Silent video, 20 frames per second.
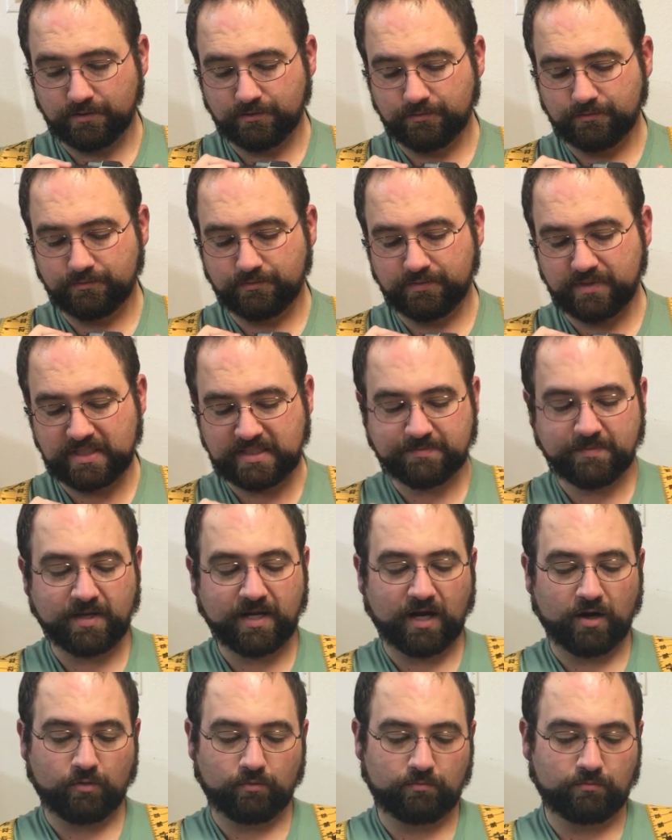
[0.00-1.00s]
So
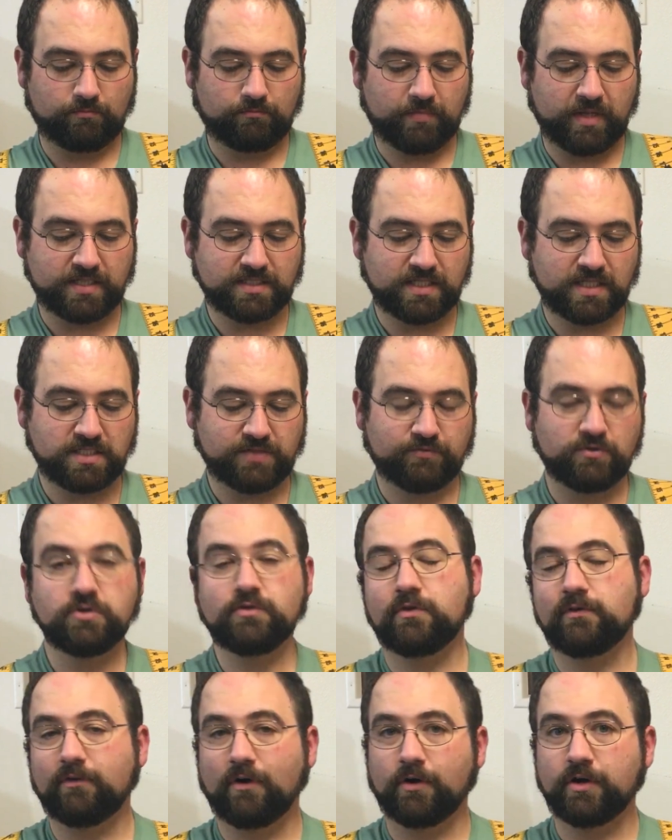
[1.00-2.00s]
this may not make sense
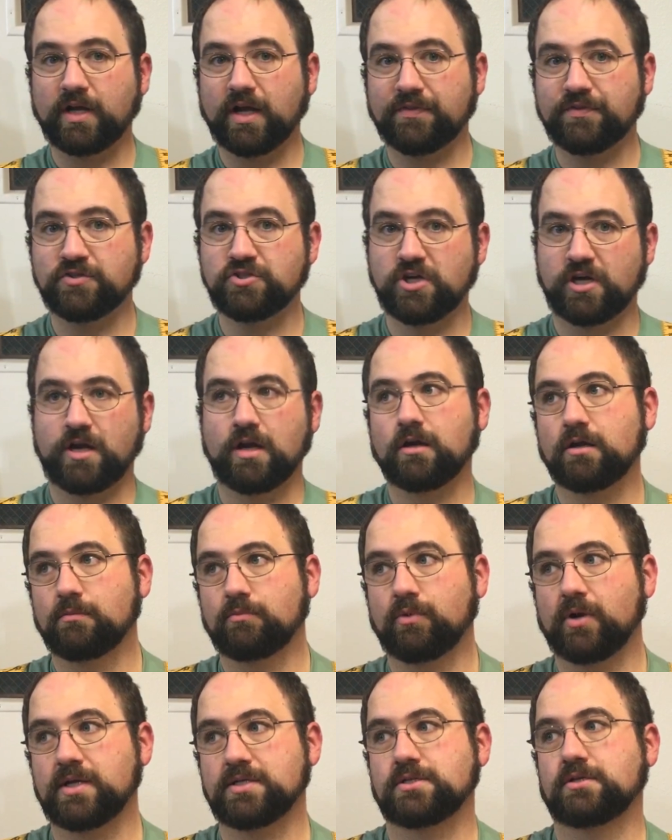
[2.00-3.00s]
for you if you've already got the giant
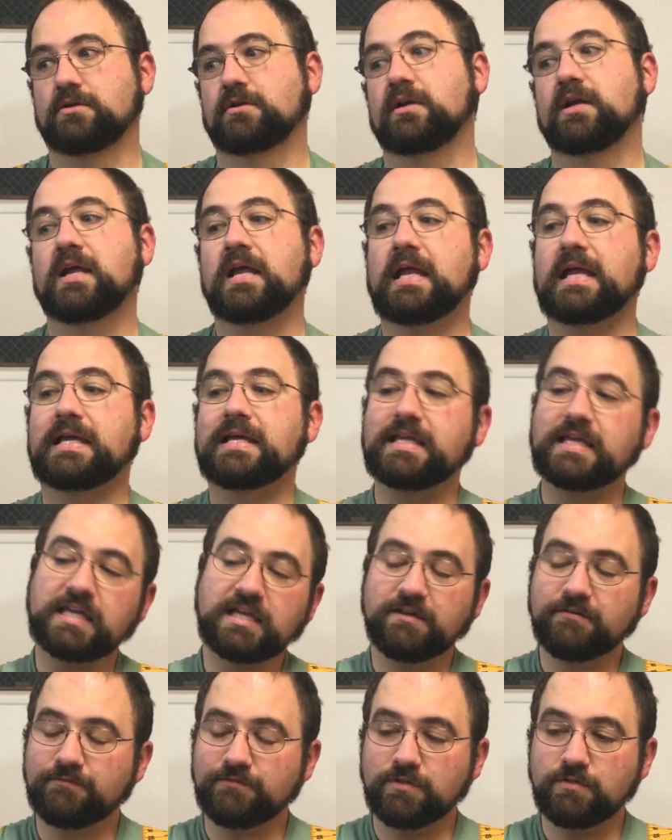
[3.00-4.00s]
air compressor.
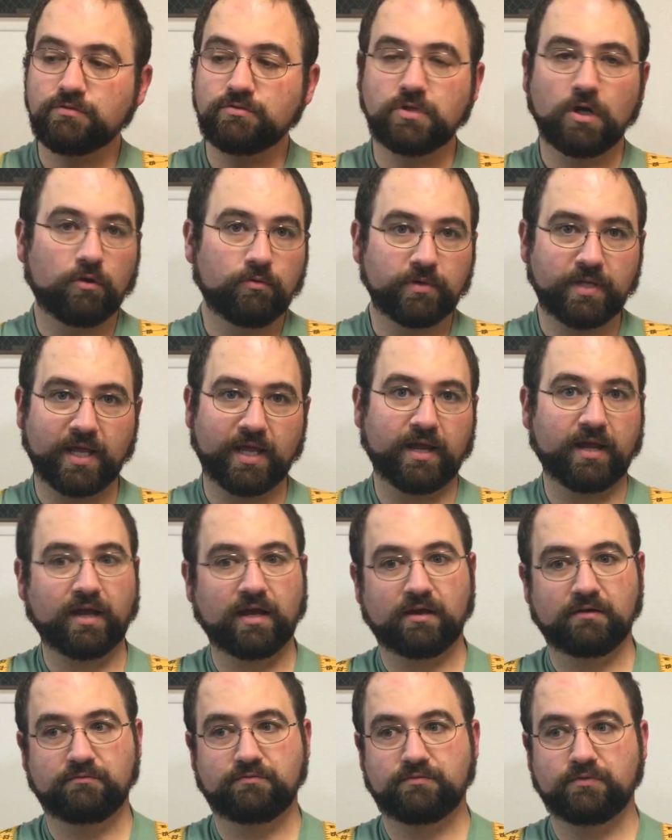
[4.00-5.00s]
If you don't
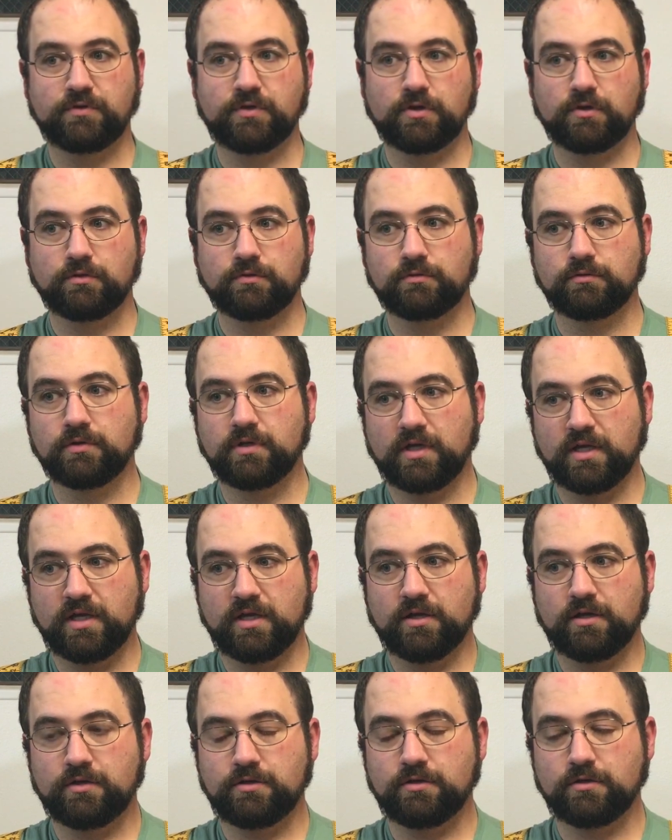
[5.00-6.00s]
have,
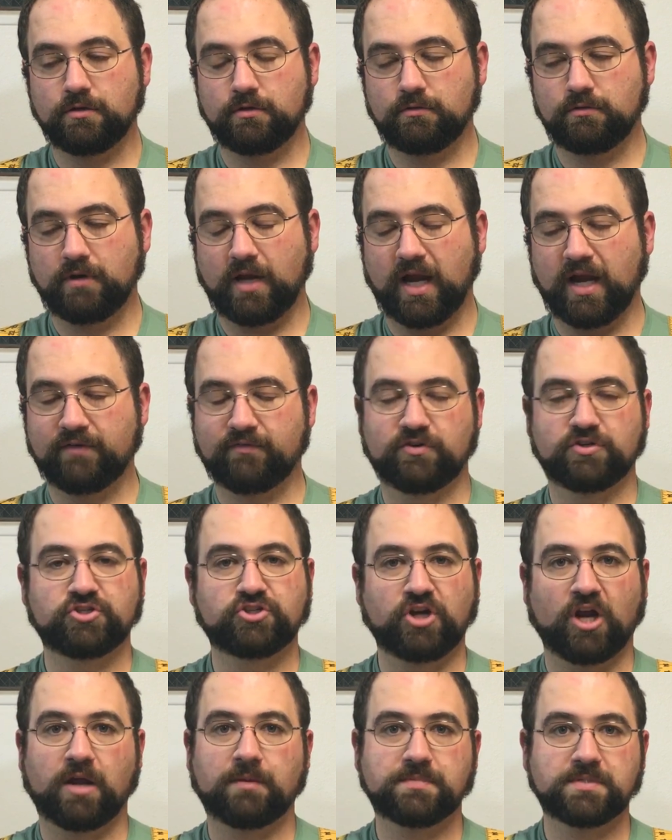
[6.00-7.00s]
your
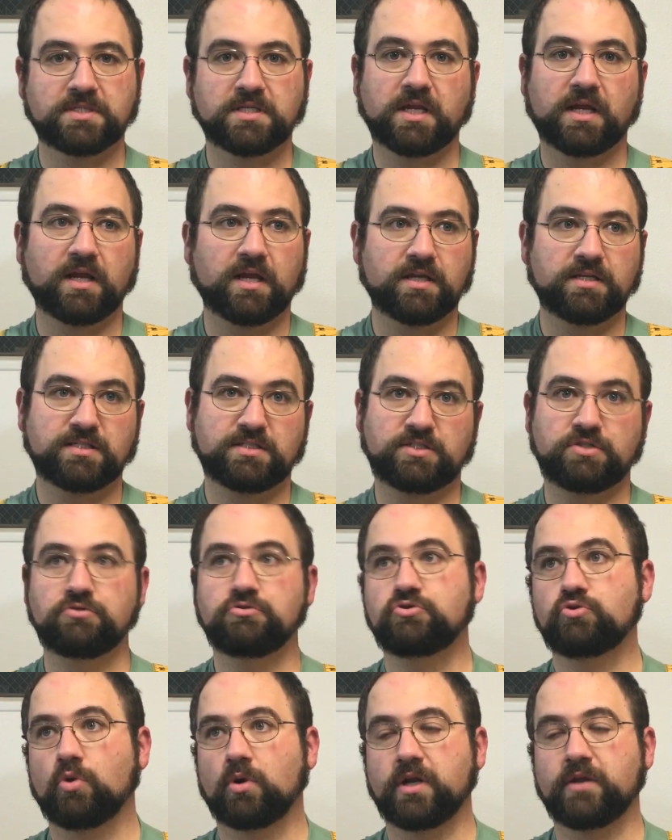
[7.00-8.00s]
average shop
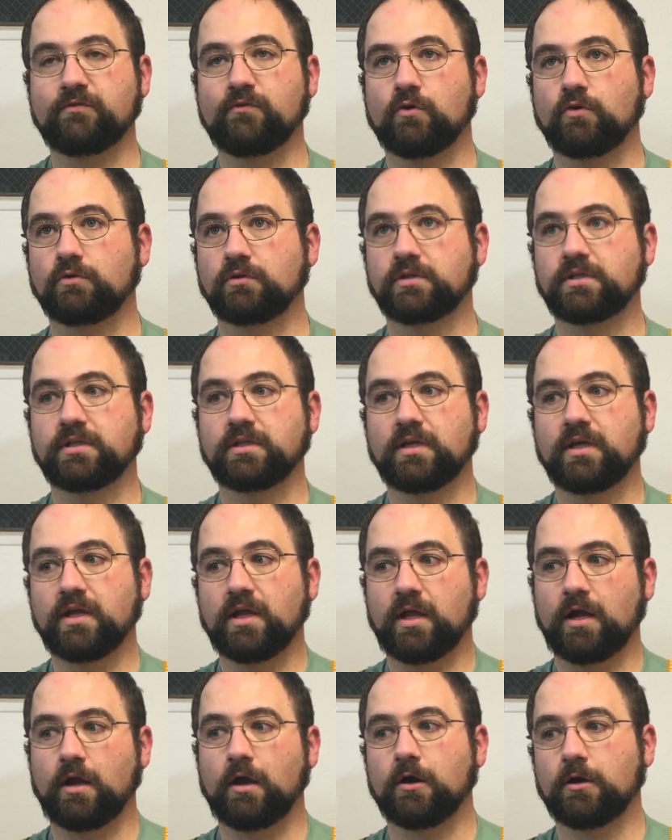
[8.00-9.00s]
size 220 volt
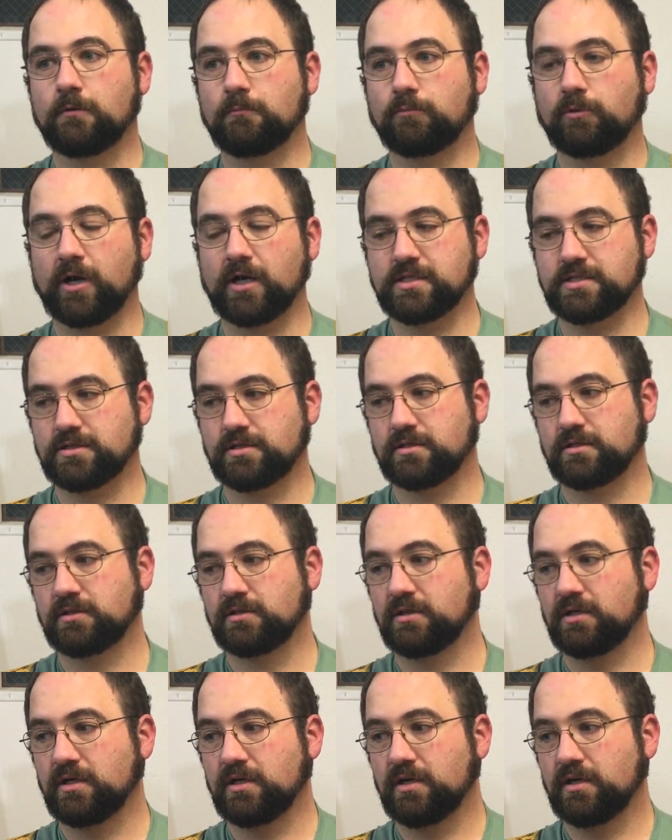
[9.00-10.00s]
air
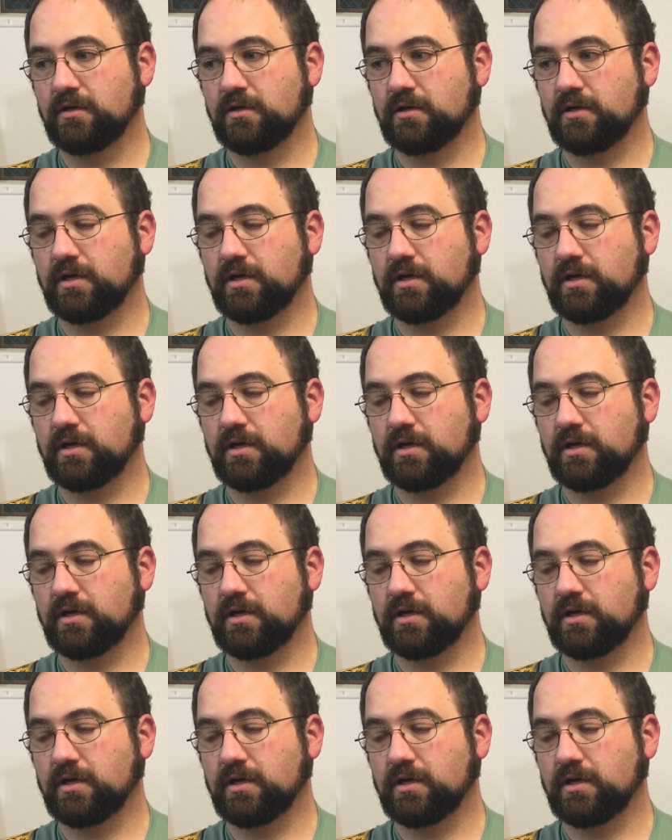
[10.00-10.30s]
compressor,